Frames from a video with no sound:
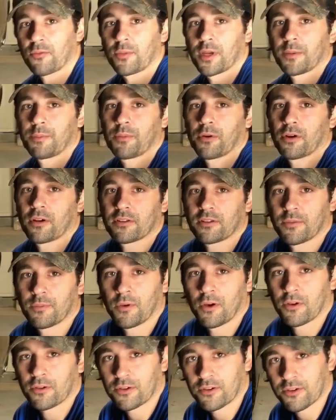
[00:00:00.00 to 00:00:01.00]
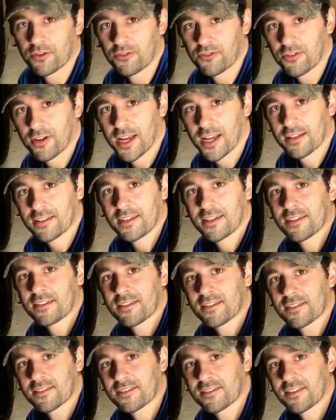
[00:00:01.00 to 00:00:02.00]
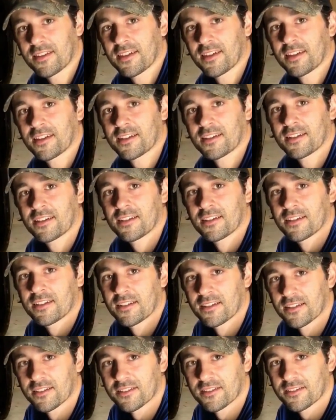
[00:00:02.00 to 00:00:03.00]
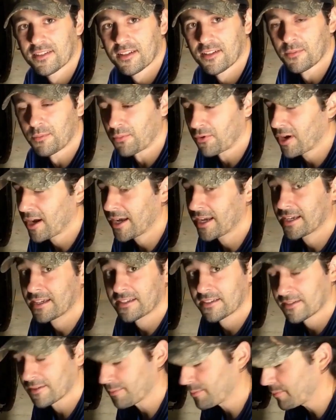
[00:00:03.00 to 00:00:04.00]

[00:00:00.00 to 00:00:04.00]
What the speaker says: be putting a motor and tranny in this thing instead of brakes,